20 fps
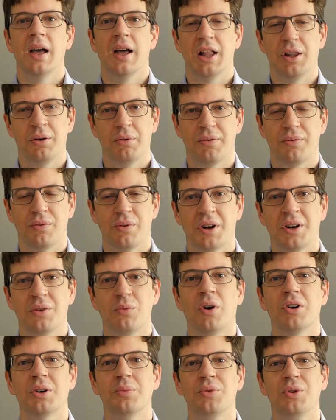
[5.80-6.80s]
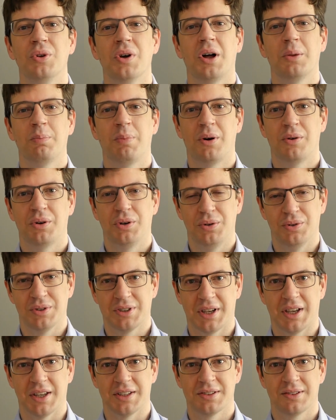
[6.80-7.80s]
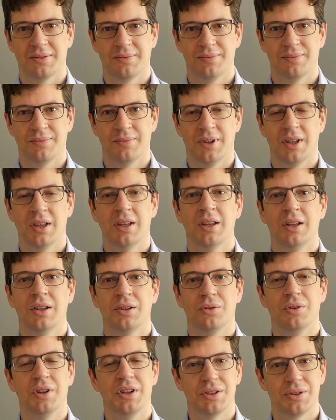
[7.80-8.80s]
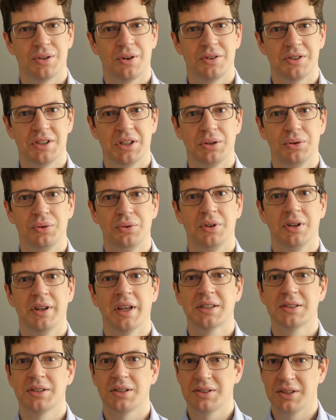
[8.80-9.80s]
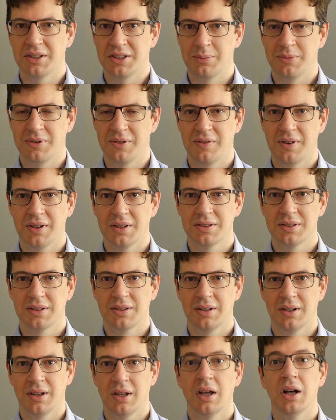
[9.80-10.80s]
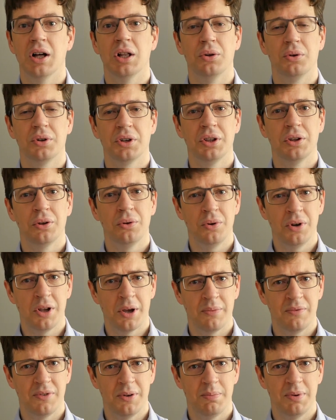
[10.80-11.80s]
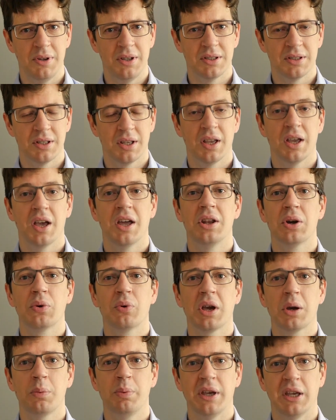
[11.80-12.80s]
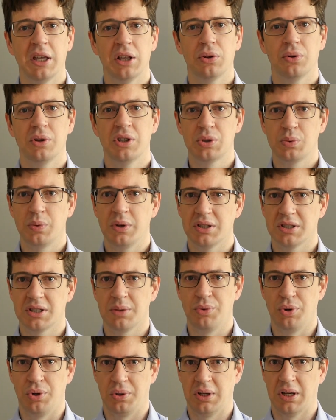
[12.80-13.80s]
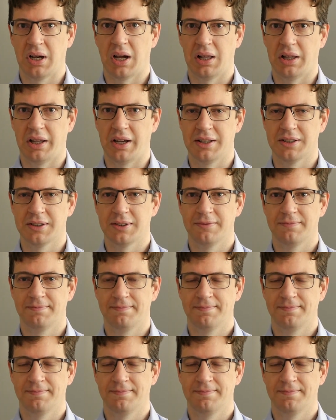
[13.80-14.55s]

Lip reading: Hello everyone, welcome to the OutPower newscast. Today's stories include the next OutSystems events, a look into the new MVPs, and a quick peek into this week's community highlights.